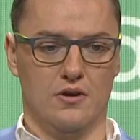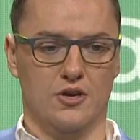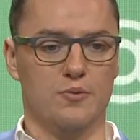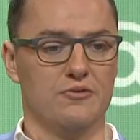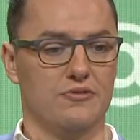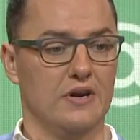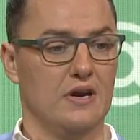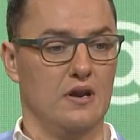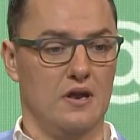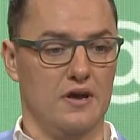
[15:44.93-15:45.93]
you provide
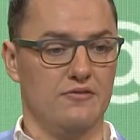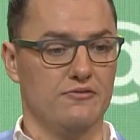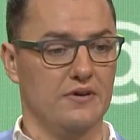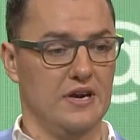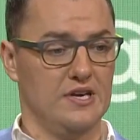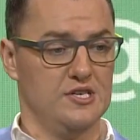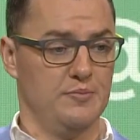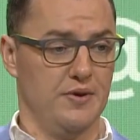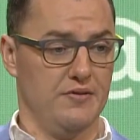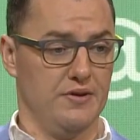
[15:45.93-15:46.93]
life
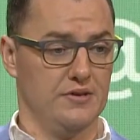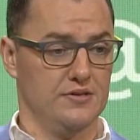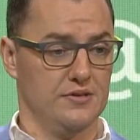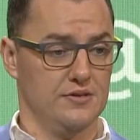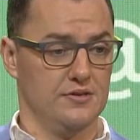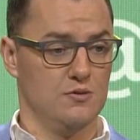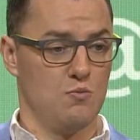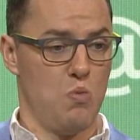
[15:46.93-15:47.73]
experiences.